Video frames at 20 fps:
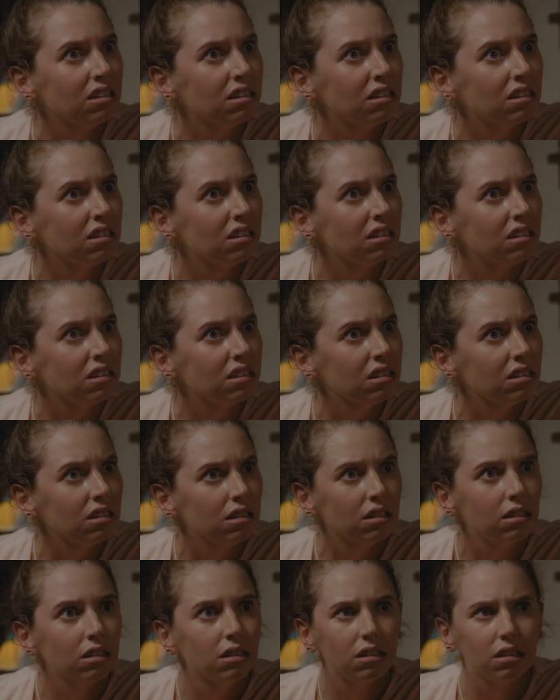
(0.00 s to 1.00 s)

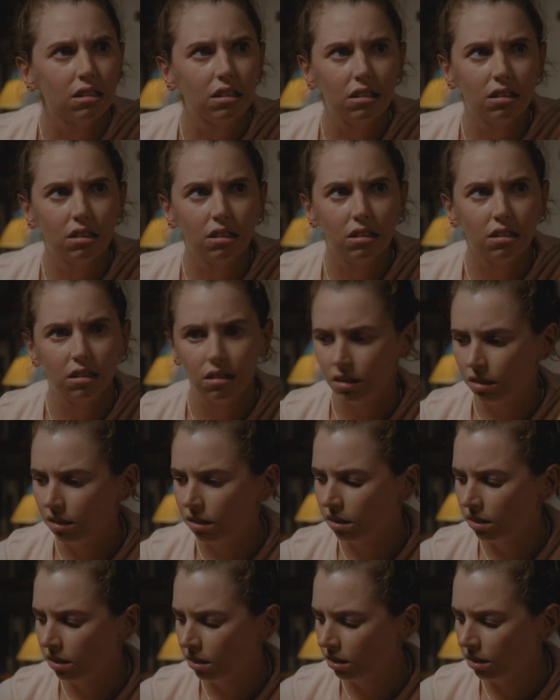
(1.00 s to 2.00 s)

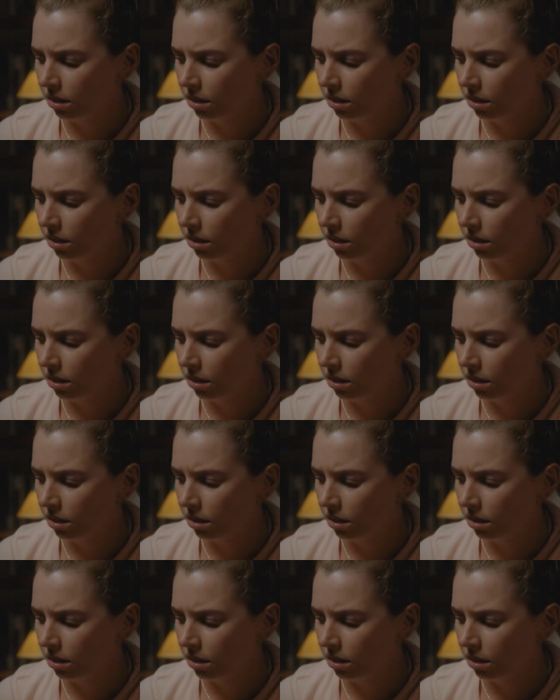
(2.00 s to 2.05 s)
(no one is talking)